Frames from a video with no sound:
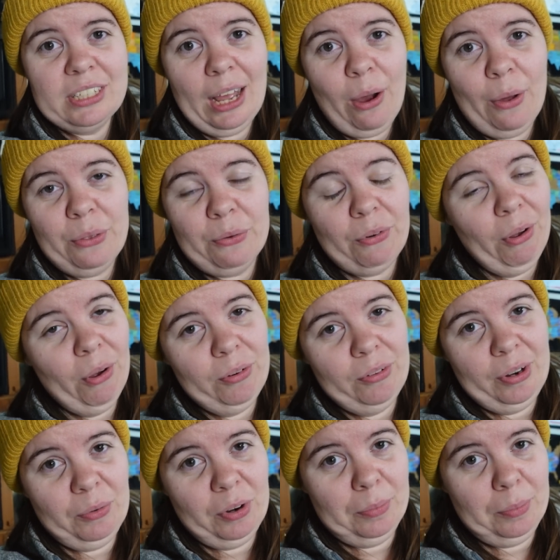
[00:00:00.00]
out on the road
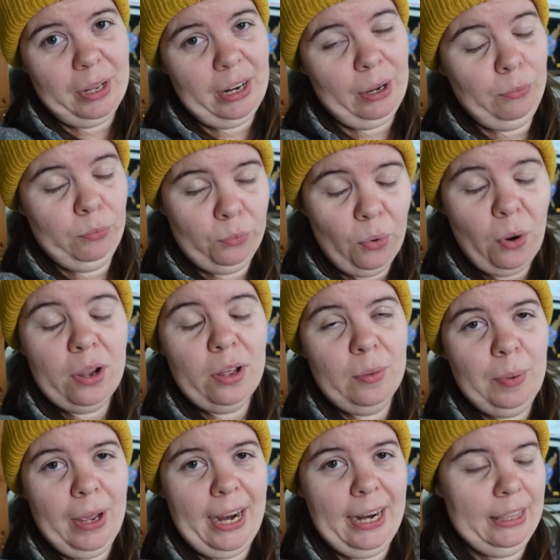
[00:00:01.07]
and it would have been a royal
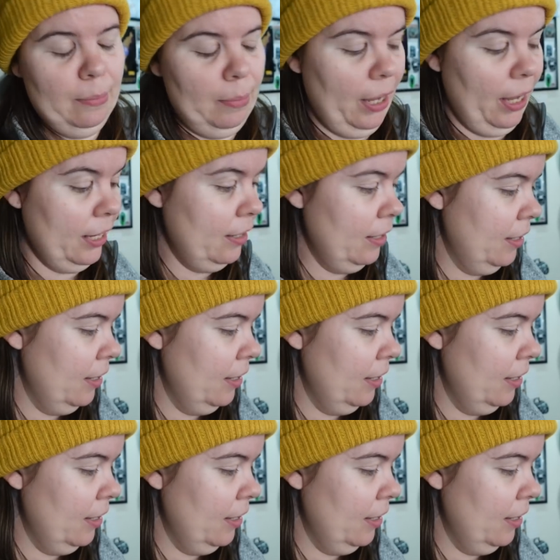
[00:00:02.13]
pain in the butt.